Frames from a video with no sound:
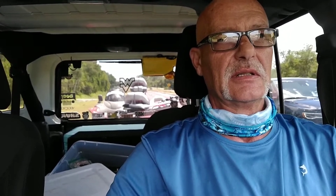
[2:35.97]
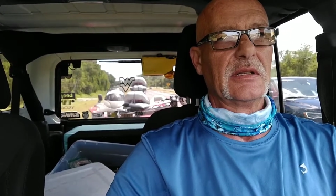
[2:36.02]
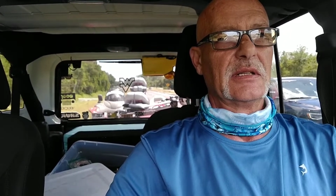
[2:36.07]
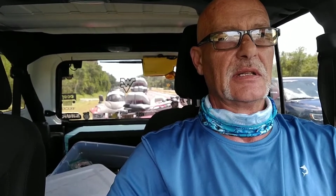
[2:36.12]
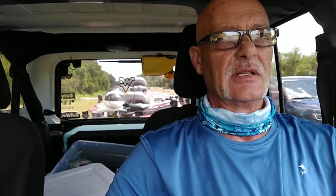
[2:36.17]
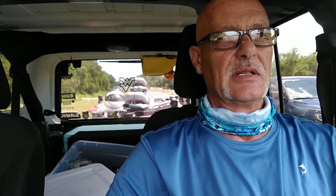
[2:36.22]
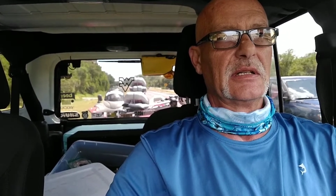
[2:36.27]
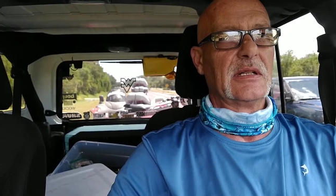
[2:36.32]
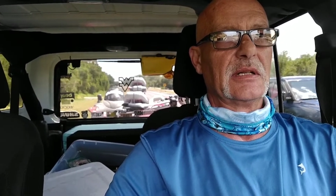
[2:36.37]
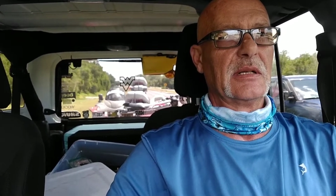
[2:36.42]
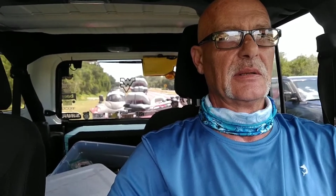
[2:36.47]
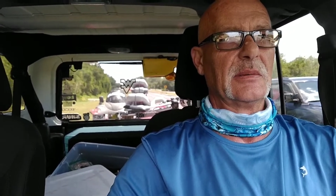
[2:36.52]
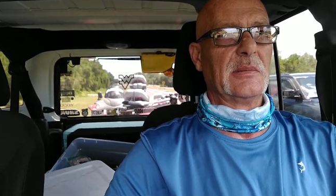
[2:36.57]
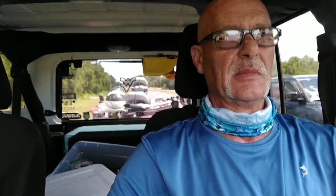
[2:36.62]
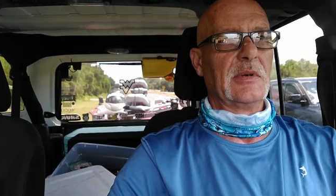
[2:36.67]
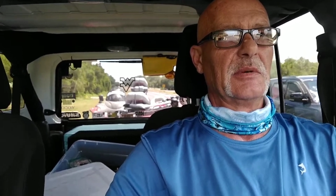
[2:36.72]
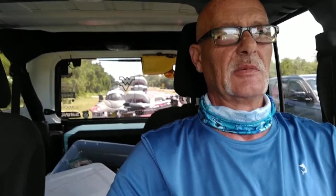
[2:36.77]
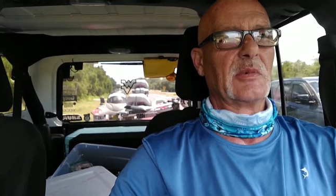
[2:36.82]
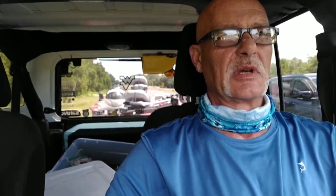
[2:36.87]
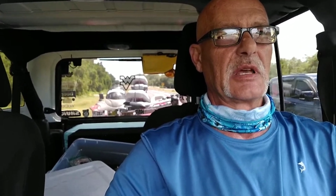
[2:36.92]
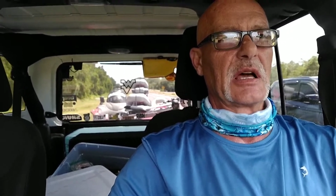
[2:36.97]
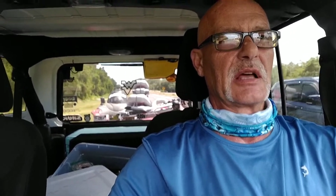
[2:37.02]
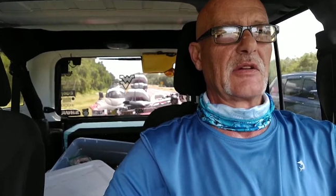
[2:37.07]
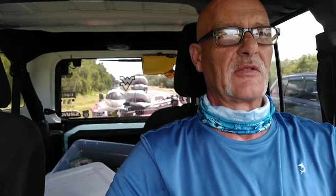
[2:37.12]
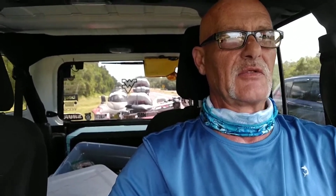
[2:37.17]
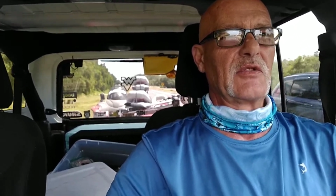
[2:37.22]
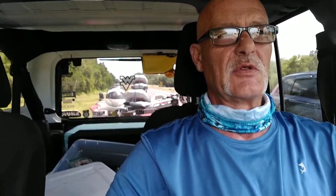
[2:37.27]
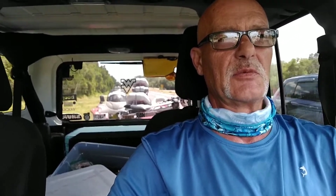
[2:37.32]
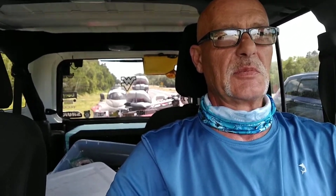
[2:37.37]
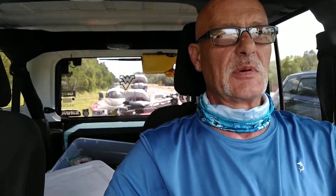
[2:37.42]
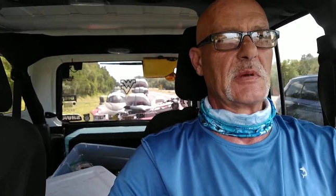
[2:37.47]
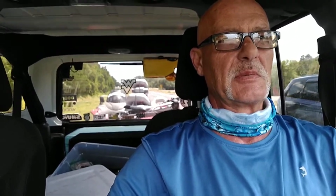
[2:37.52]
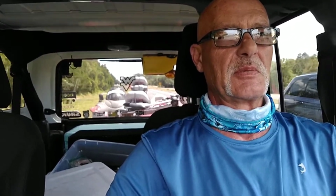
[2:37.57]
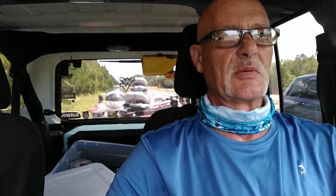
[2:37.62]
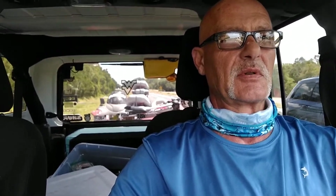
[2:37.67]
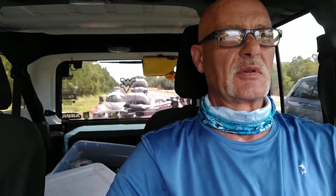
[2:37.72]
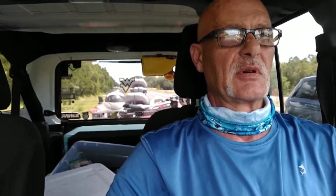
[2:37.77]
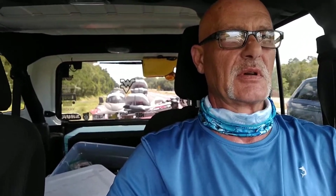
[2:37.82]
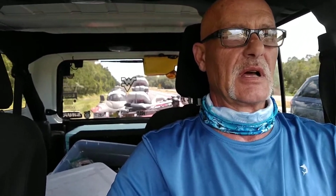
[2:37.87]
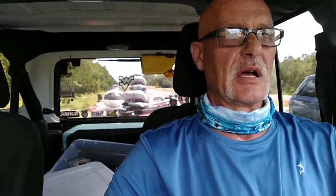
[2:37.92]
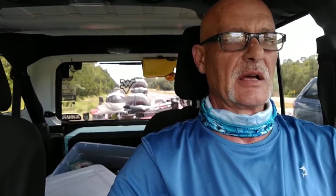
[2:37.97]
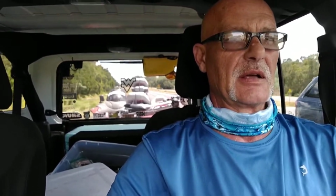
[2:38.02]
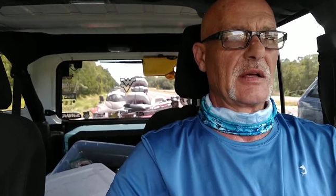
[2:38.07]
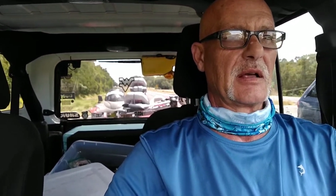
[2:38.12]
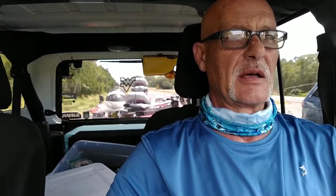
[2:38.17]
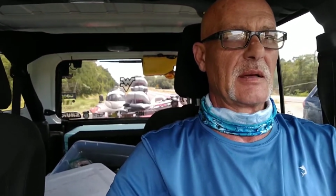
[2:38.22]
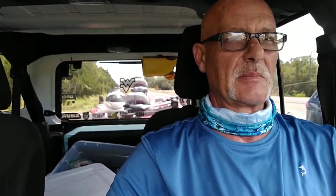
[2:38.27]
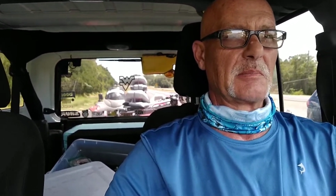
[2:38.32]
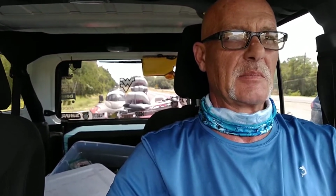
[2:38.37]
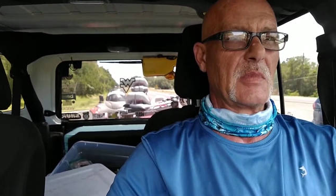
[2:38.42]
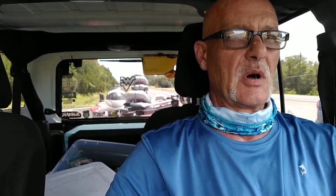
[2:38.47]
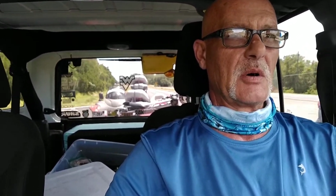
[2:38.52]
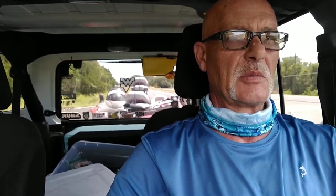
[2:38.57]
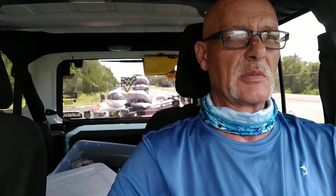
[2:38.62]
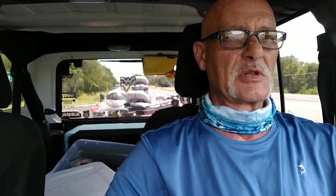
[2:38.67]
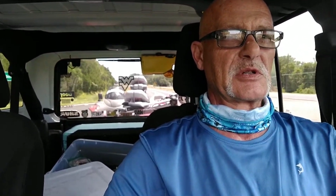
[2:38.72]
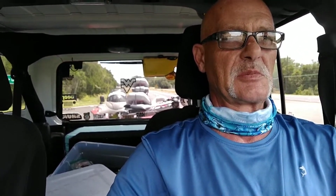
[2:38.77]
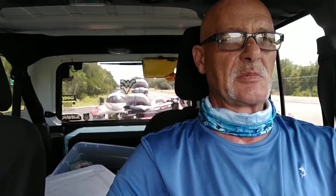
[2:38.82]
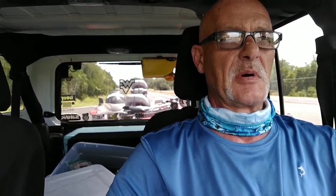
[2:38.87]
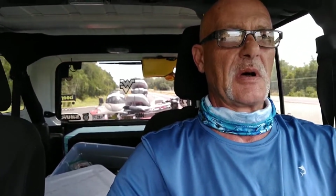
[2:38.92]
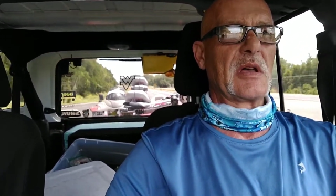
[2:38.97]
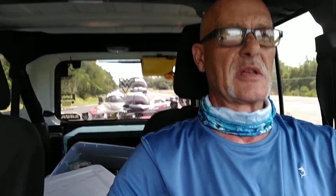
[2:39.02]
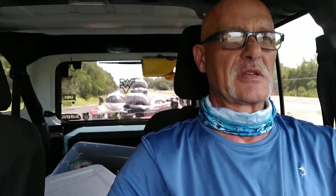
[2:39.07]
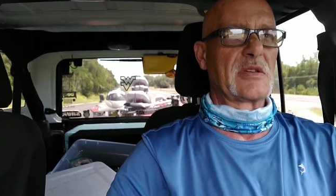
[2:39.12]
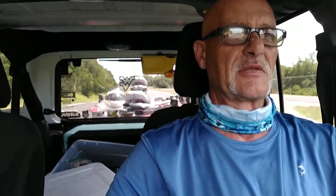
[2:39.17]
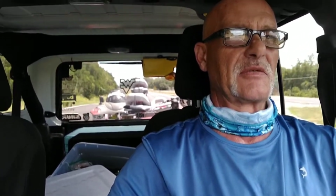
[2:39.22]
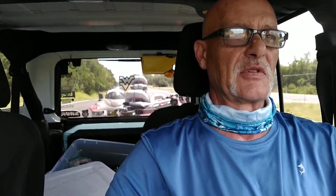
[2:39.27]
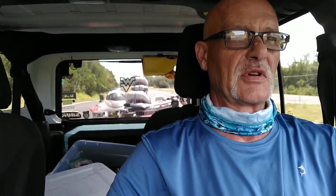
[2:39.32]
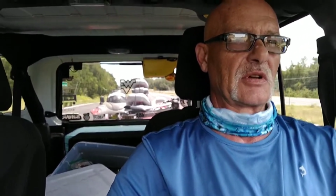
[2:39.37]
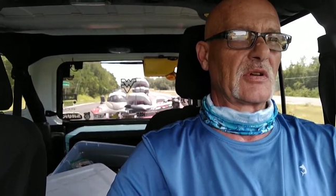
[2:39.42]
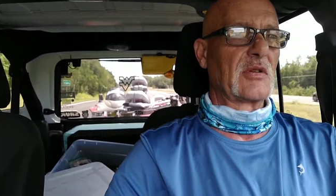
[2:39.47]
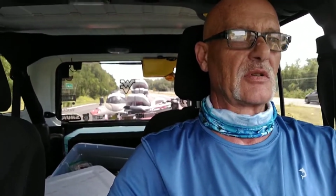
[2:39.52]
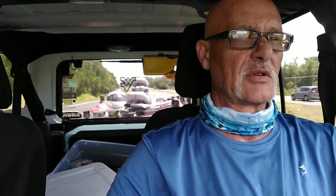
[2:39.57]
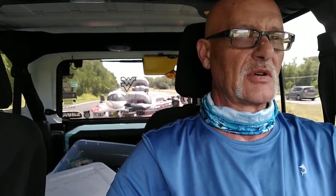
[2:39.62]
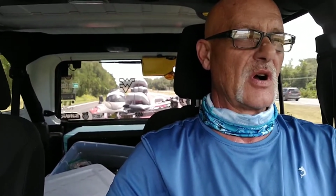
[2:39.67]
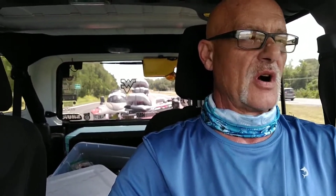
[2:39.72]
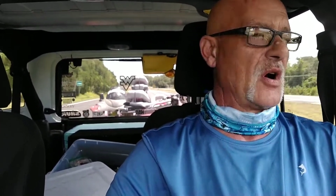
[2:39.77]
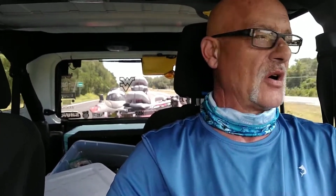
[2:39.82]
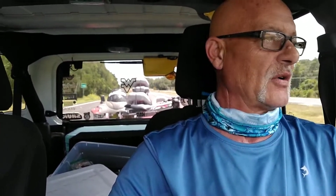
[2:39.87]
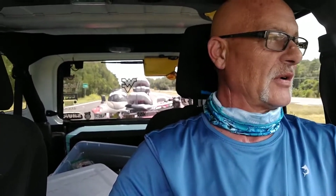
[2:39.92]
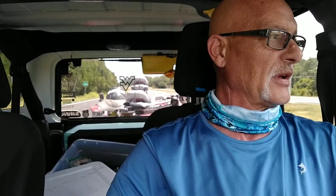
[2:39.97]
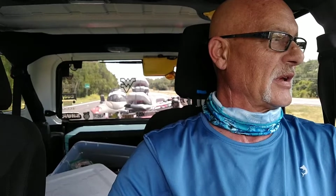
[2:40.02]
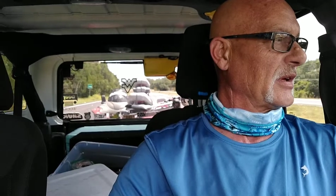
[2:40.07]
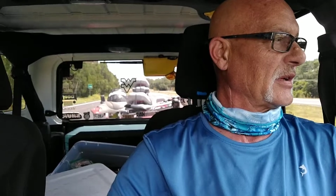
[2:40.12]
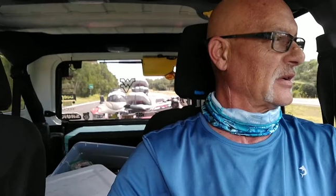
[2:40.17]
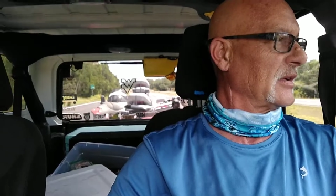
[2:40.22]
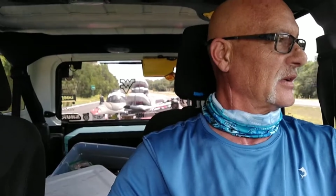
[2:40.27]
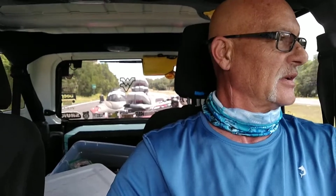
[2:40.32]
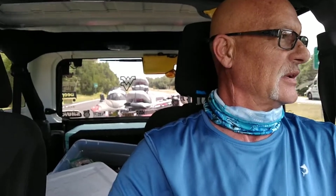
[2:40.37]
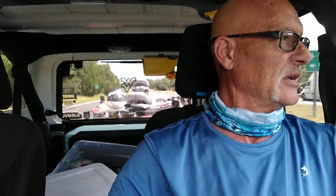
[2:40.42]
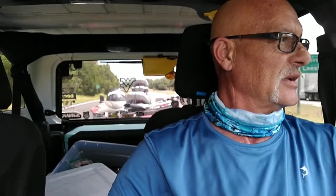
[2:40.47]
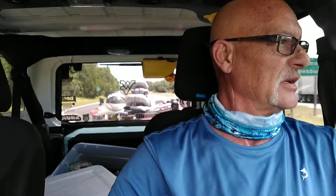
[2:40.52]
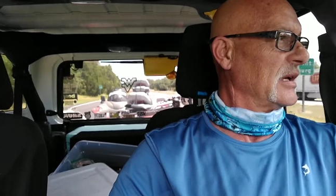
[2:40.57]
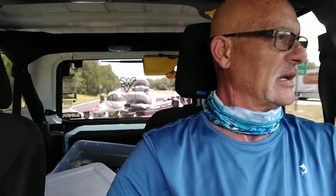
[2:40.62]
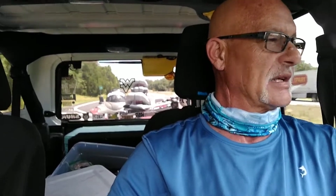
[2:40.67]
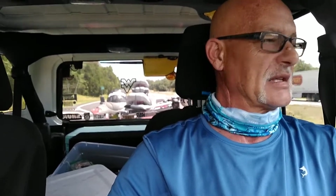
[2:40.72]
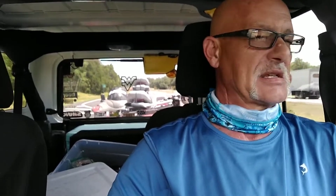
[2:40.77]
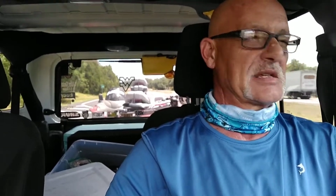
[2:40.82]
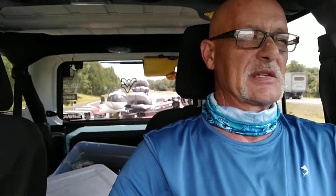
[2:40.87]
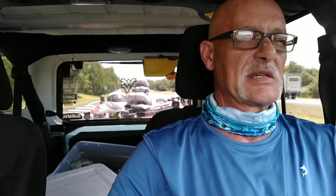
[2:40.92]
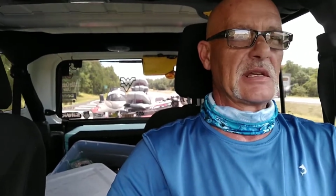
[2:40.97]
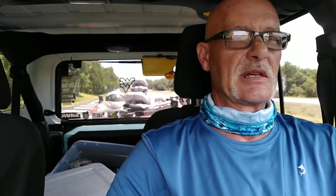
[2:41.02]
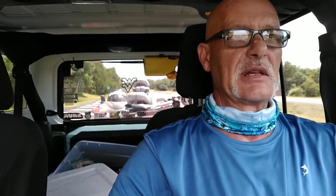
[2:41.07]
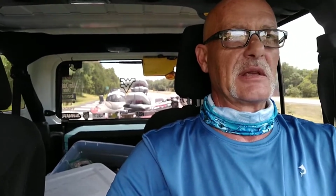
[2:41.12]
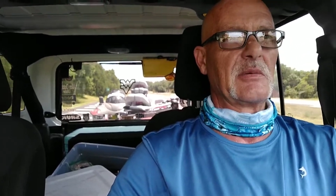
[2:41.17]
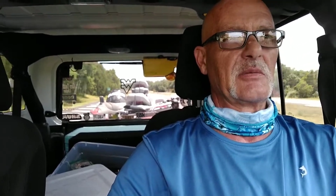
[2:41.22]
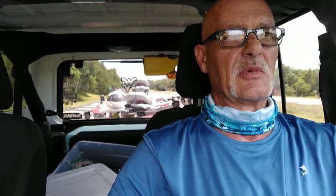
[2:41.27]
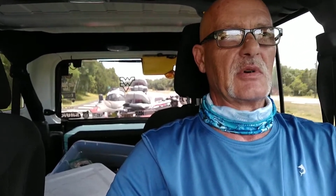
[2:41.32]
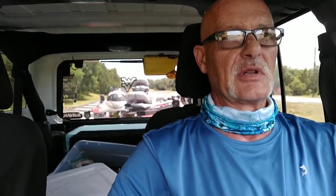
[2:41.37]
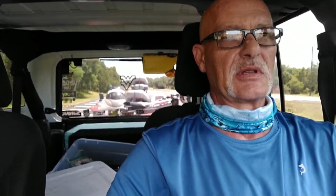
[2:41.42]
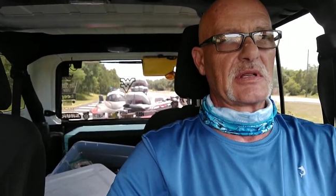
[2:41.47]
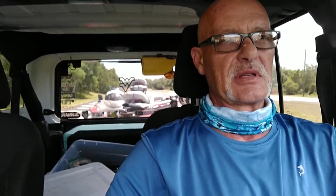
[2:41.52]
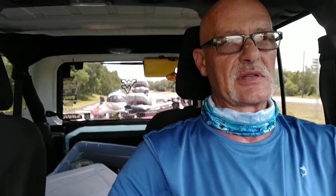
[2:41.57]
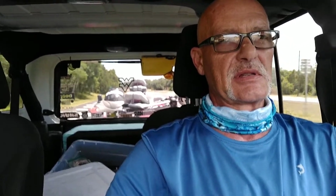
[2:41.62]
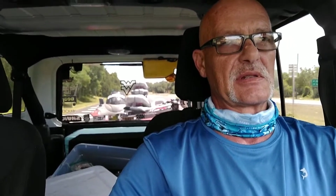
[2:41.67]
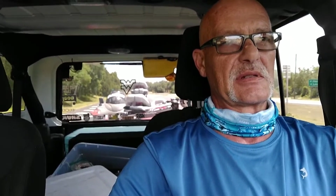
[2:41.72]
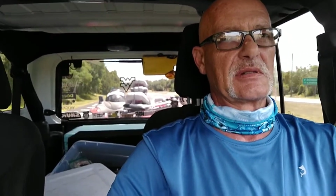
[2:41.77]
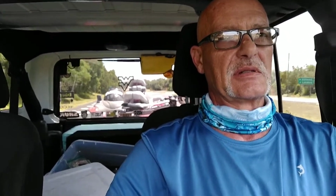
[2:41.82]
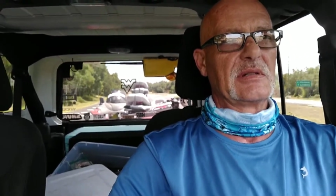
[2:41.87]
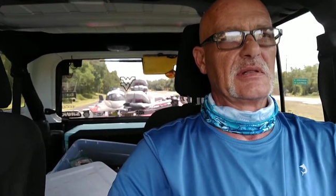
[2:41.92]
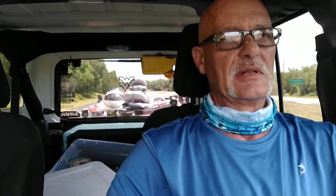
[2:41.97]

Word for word: Um, and we got a few people. I, am almost positive they're going to call in and sit in with us and